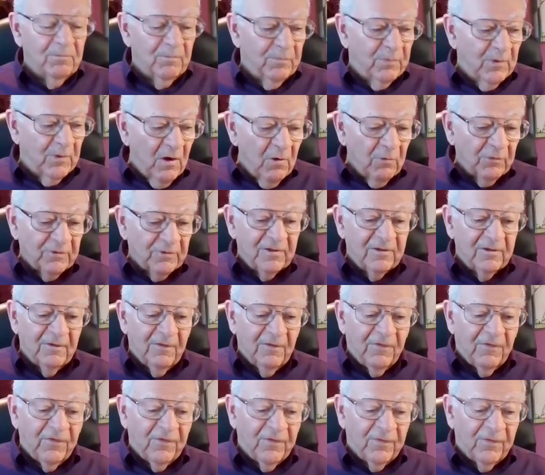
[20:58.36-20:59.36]
both in
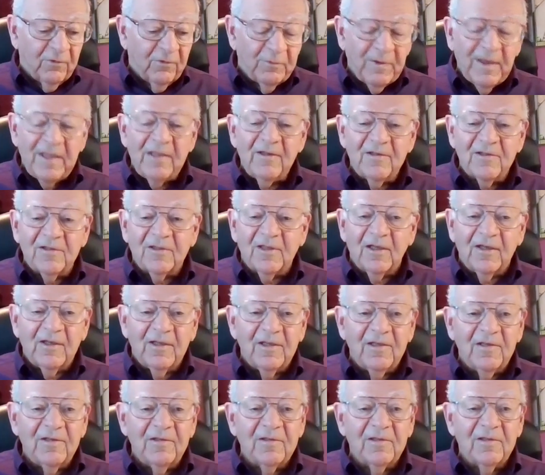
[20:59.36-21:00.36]
the twin
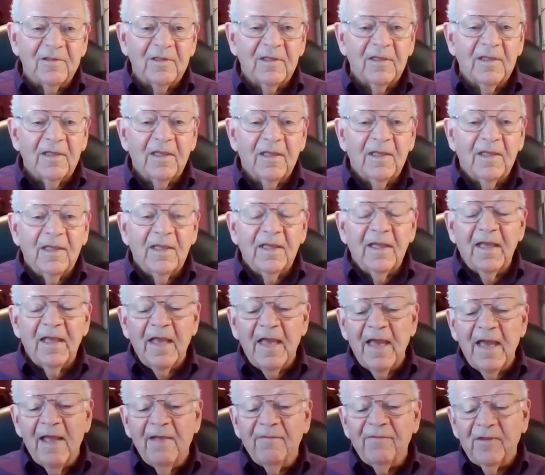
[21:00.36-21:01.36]
studies
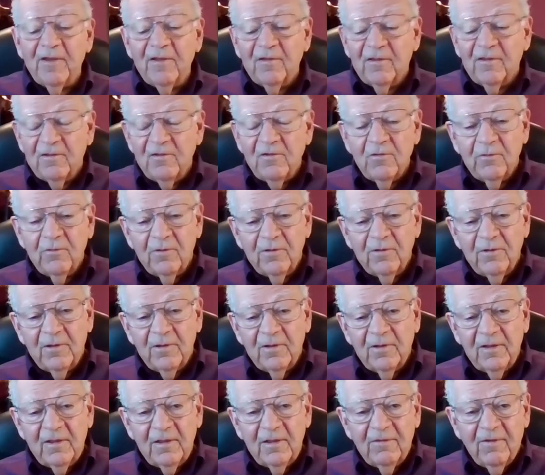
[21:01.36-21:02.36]
and
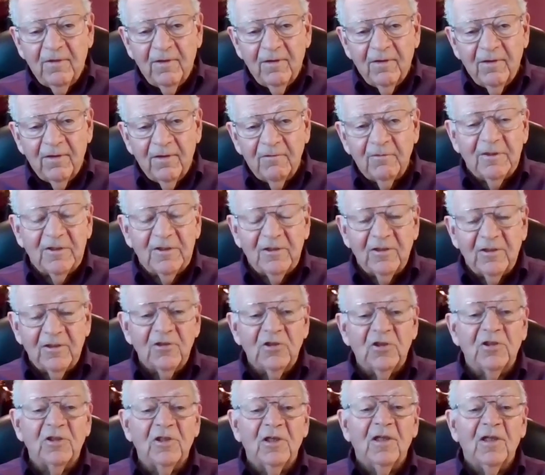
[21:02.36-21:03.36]
in the
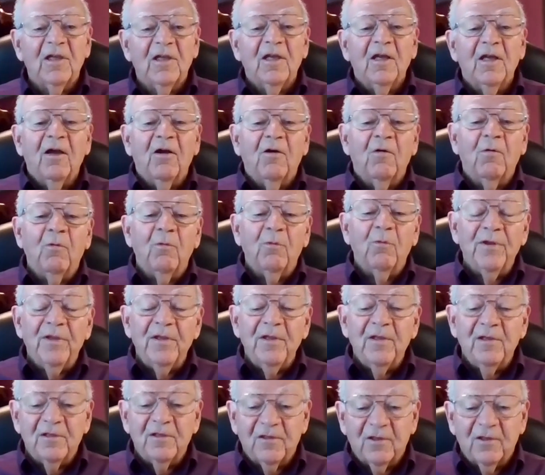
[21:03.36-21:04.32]
heritage, we